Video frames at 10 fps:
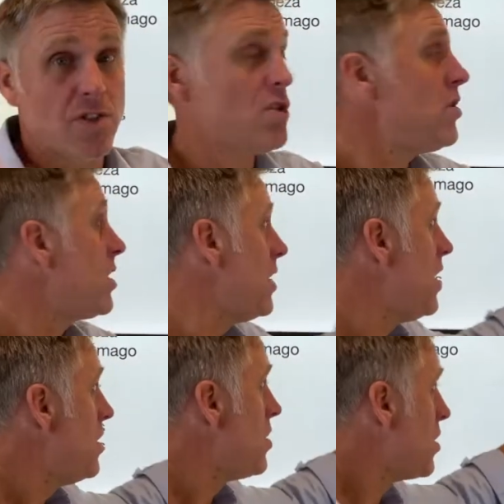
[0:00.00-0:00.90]
So you could
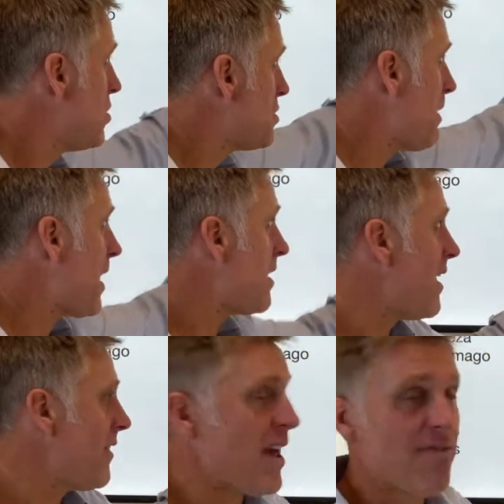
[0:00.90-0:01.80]
use
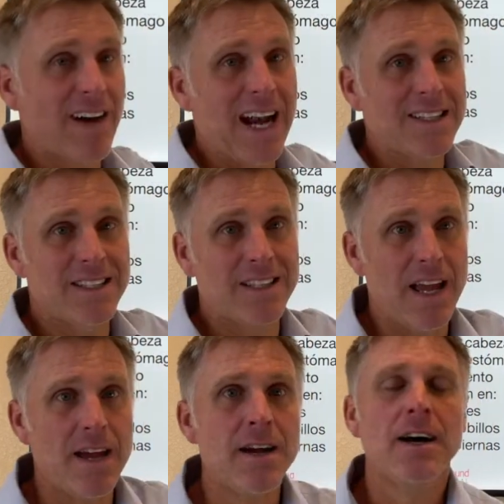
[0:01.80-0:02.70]
pérdida de, falta de